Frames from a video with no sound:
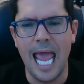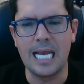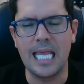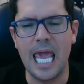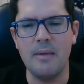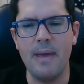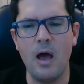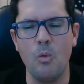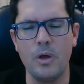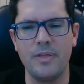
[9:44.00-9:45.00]
and came
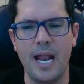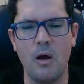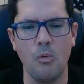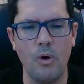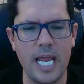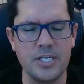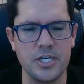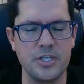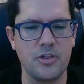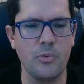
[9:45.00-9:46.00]
out with an
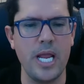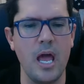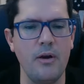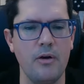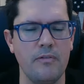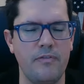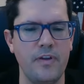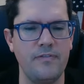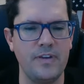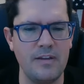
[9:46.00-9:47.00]
outrageous
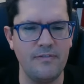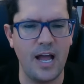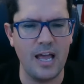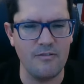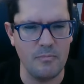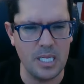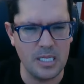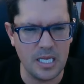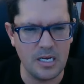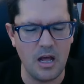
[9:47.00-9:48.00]
$355
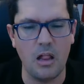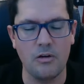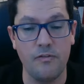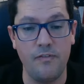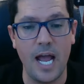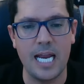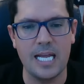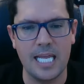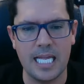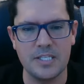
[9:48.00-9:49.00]
million fine
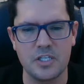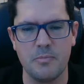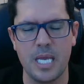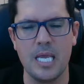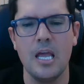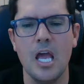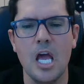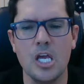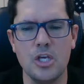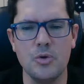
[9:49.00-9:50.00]
against me
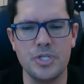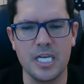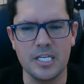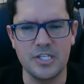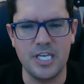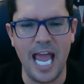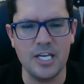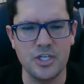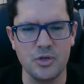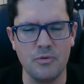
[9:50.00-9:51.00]
using a
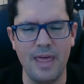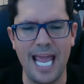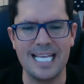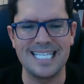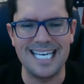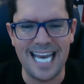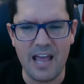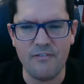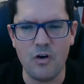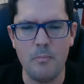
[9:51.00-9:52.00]
statute that has
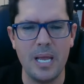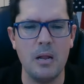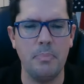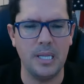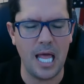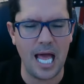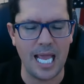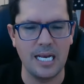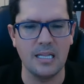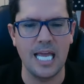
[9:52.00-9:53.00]
never been
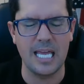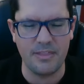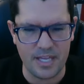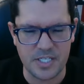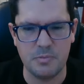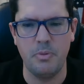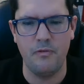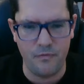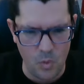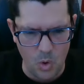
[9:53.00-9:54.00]
applied like this
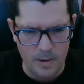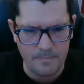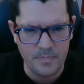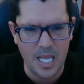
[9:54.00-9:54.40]
before.